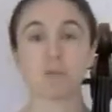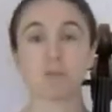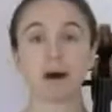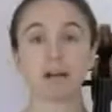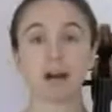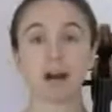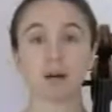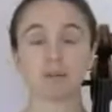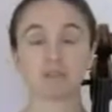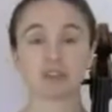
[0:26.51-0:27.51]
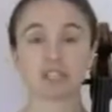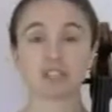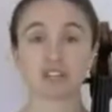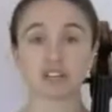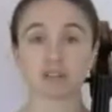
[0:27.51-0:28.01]
but if your
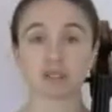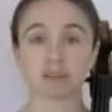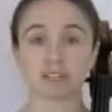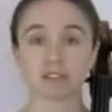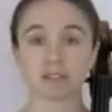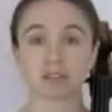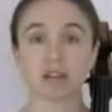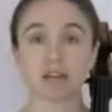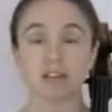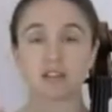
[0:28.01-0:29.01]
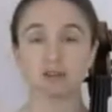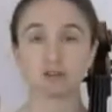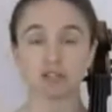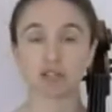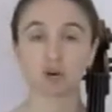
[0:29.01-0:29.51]
teacher tells you something different, then
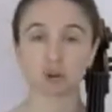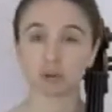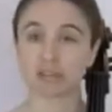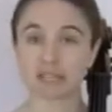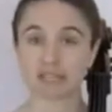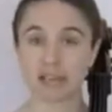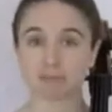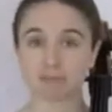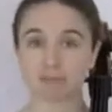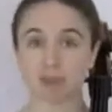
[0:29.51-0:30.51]
you should go with what they say.